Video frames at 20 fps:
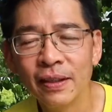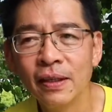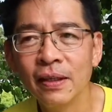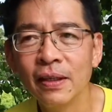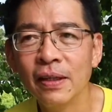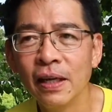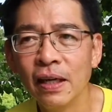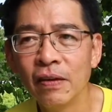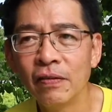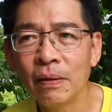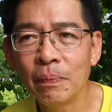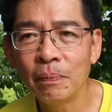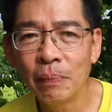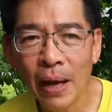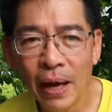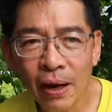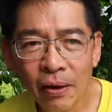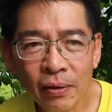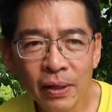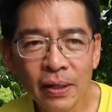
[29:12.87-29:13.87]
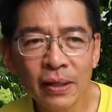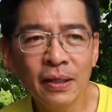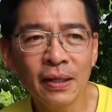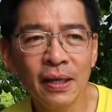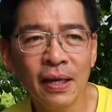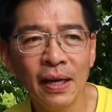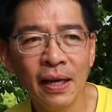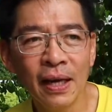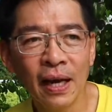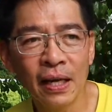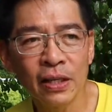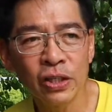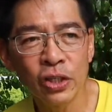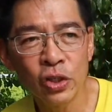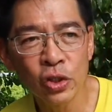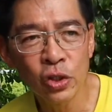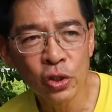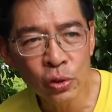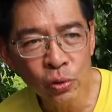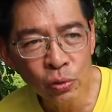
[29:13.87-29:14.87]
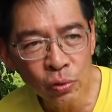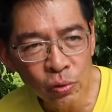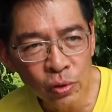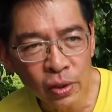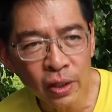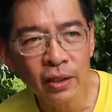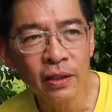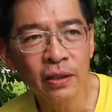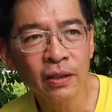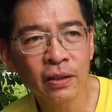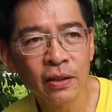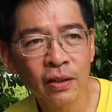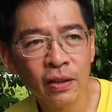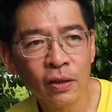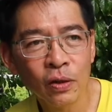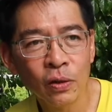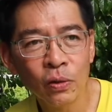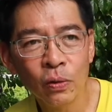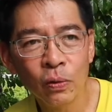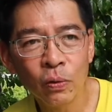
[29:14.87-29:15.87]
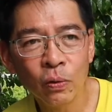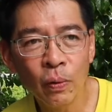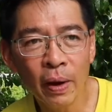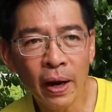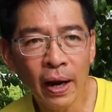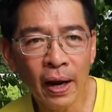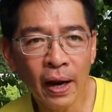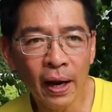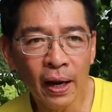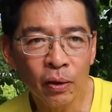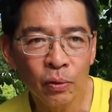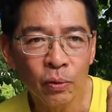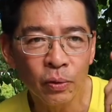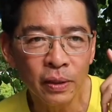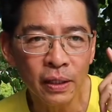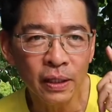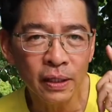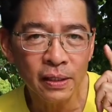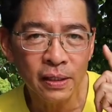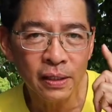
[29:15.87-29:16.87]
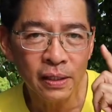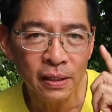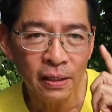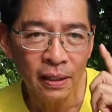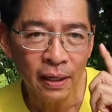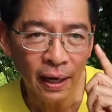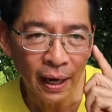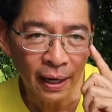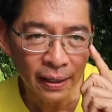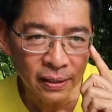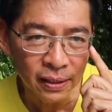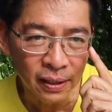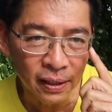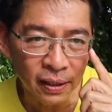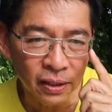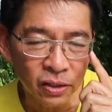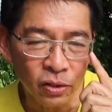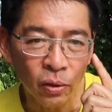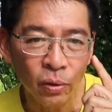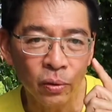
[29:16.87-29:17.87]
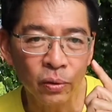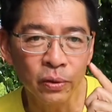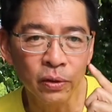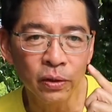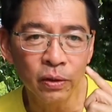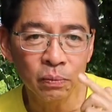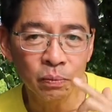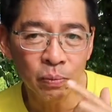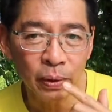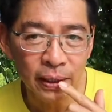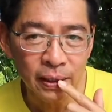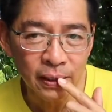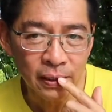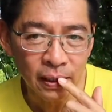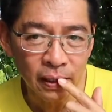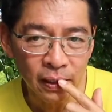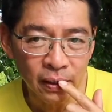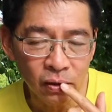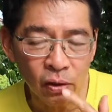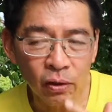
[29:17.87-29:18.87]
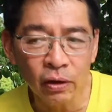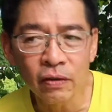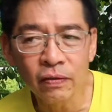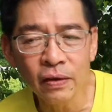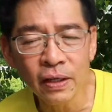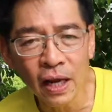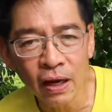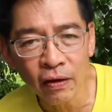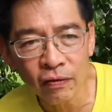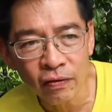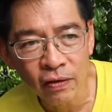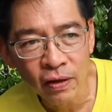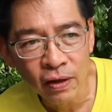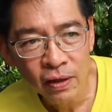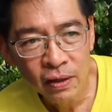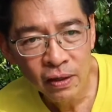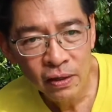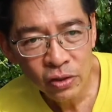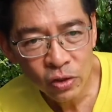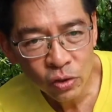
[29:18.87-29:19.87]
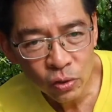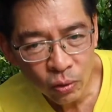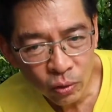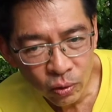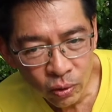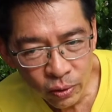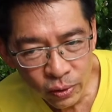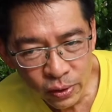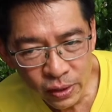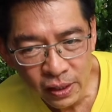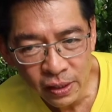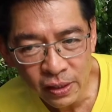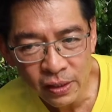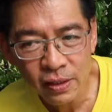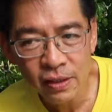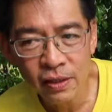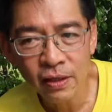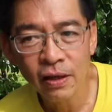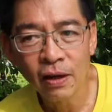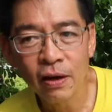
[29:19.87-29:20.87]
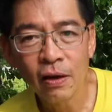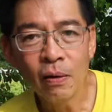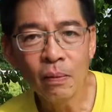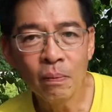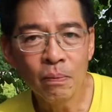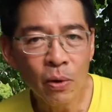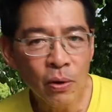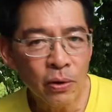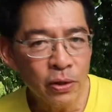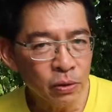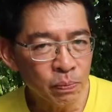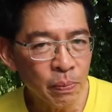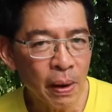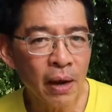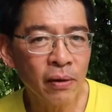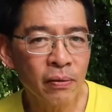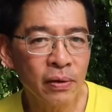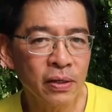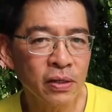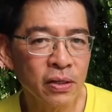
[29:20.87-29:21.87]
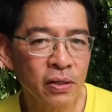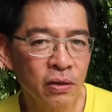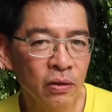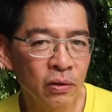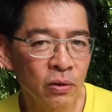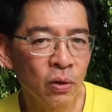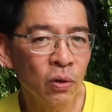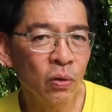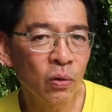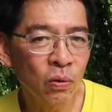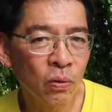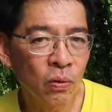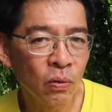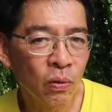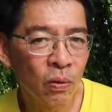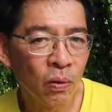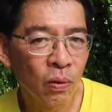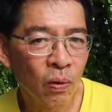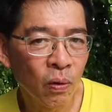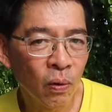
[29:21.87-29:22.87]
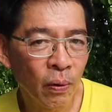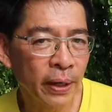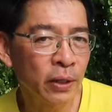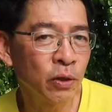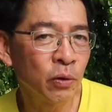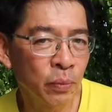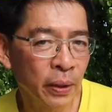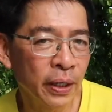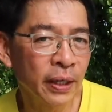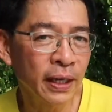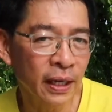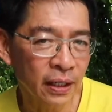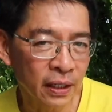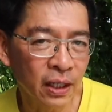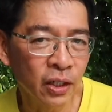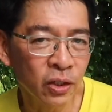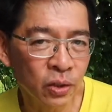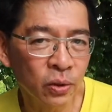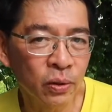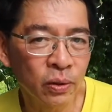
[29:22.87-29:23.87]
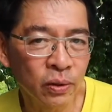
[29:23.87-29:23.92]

If a parent has children who needs glasses or who need braces or even have scoliosis, most parents know where to bring their kid to.